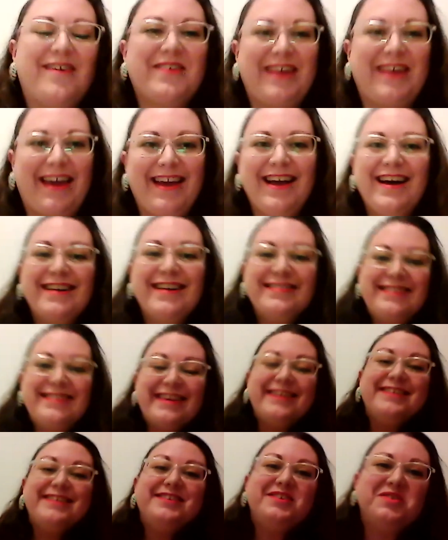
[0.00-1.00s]
Okay.
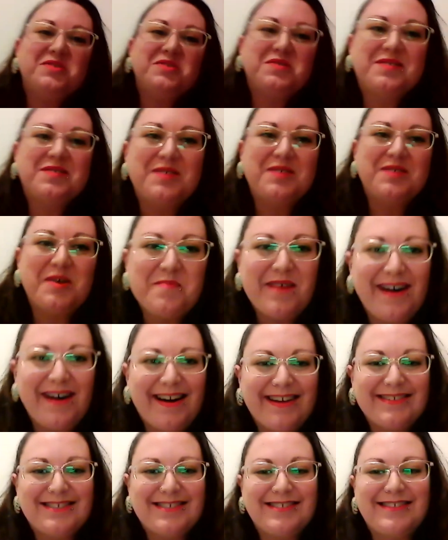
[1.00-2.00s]
Thank you so
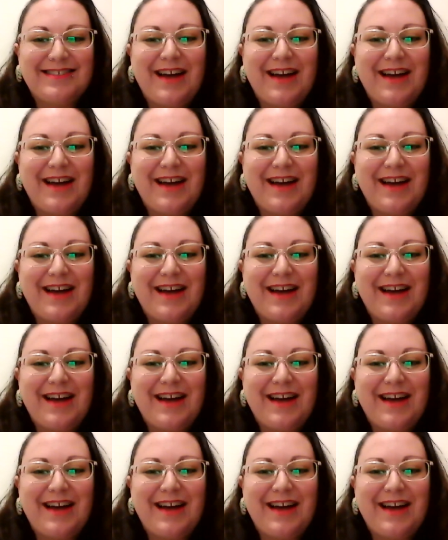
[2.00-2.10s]
much.